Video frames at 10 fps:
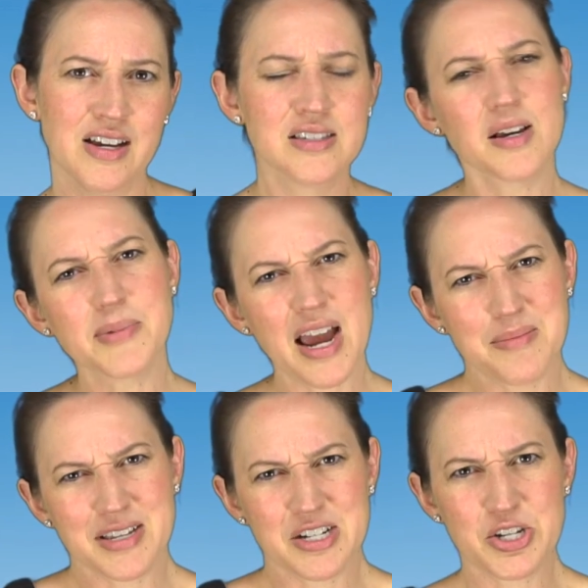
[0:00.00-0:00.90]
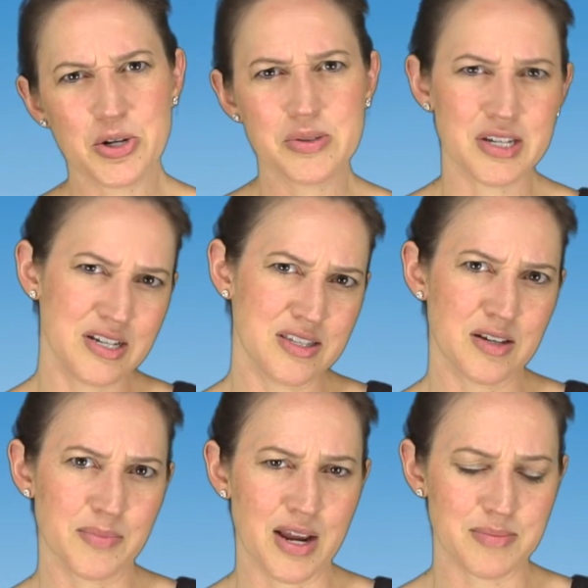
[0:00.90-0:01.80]
Sometimes I choose it and
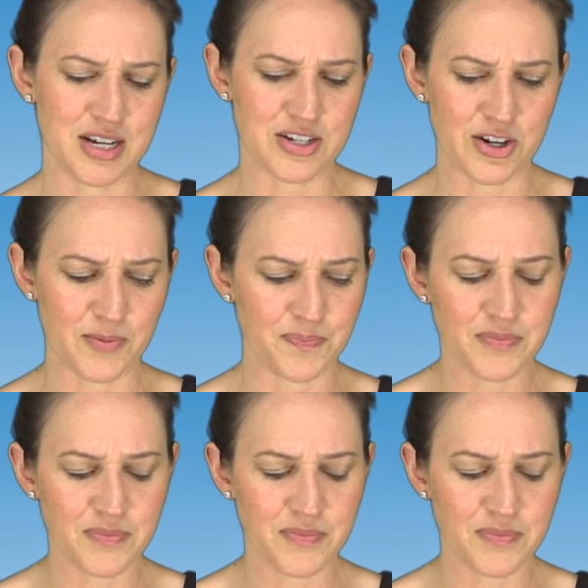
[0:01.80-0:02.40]
sometimes I don't.